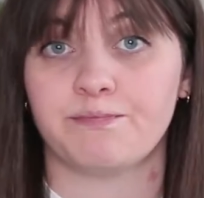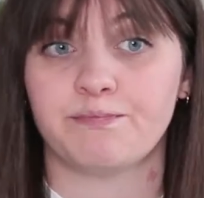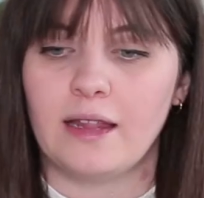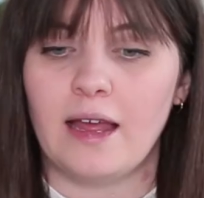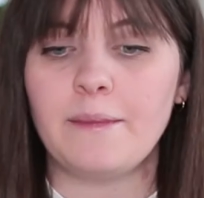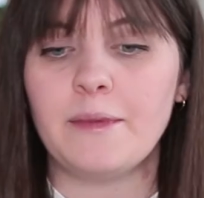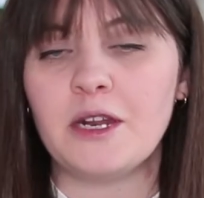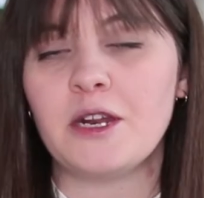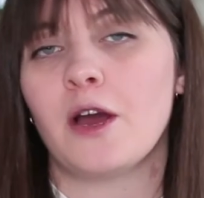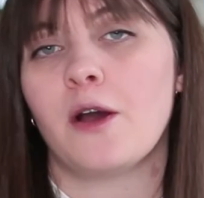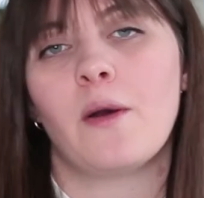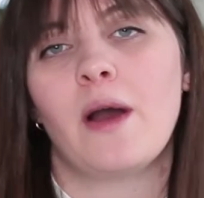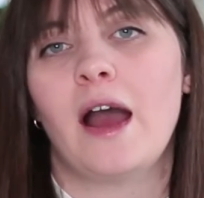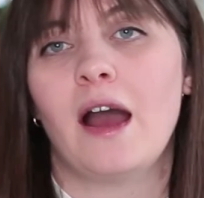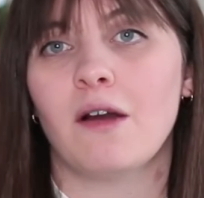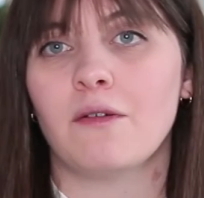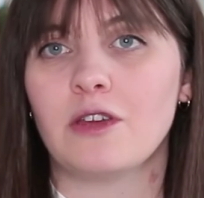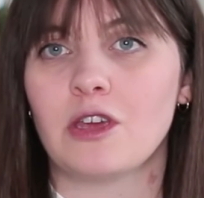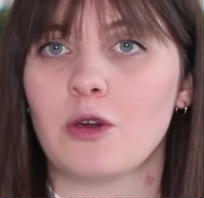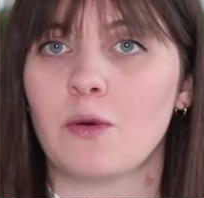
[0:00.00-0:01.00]
Let me know
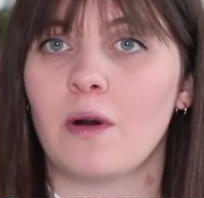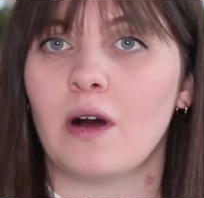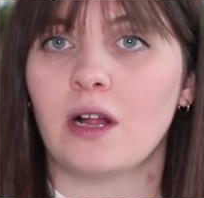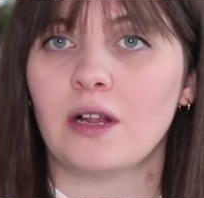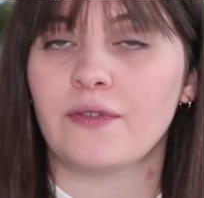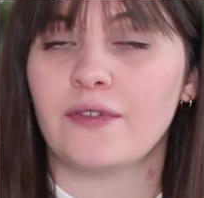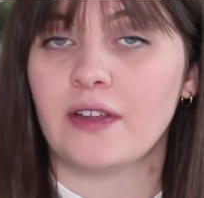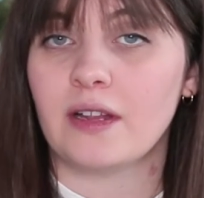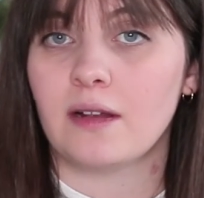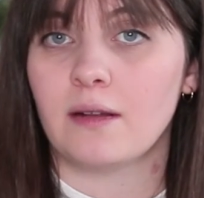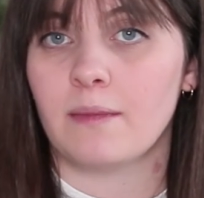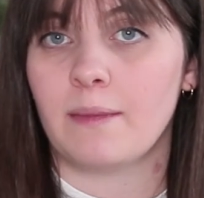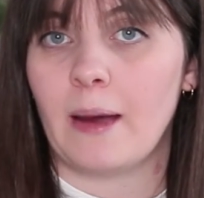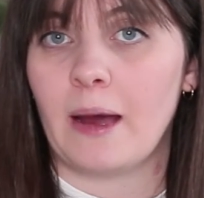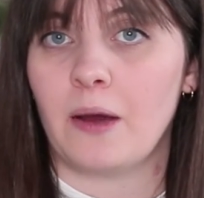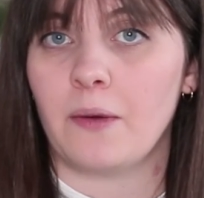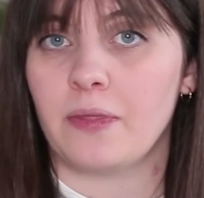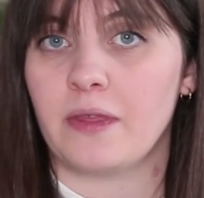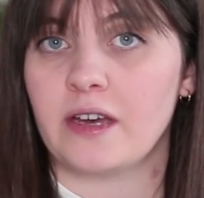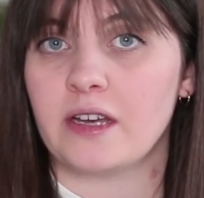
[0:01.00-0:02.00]
how you all feel
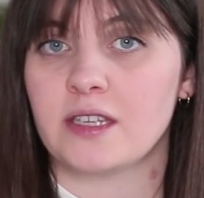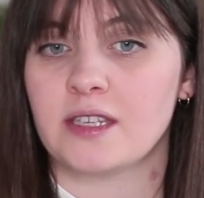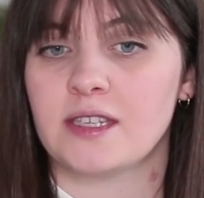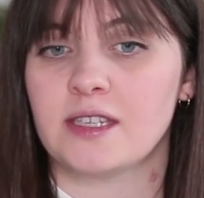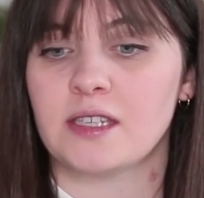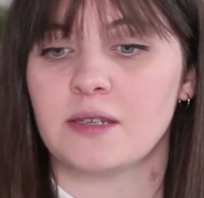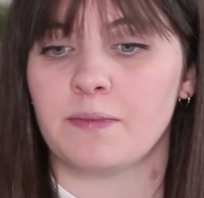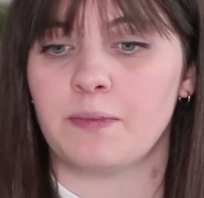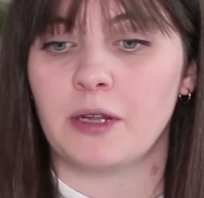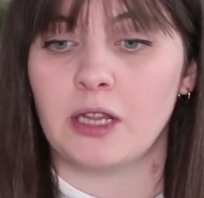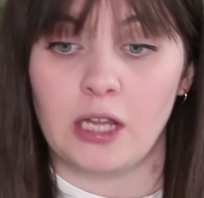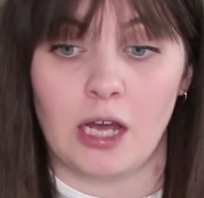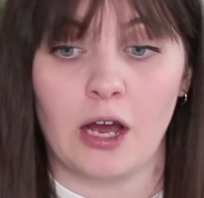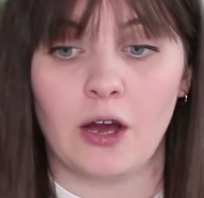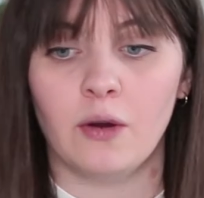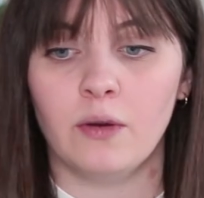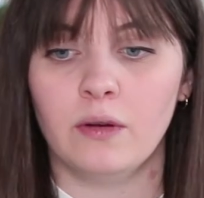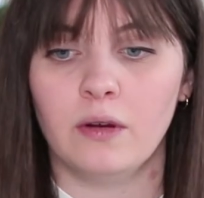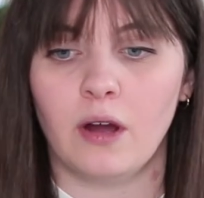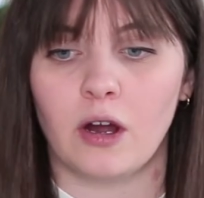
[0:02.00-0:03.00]
about this
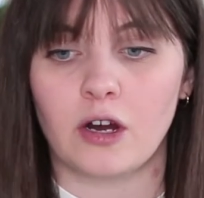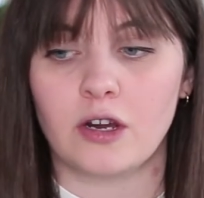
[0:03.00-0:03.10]
below.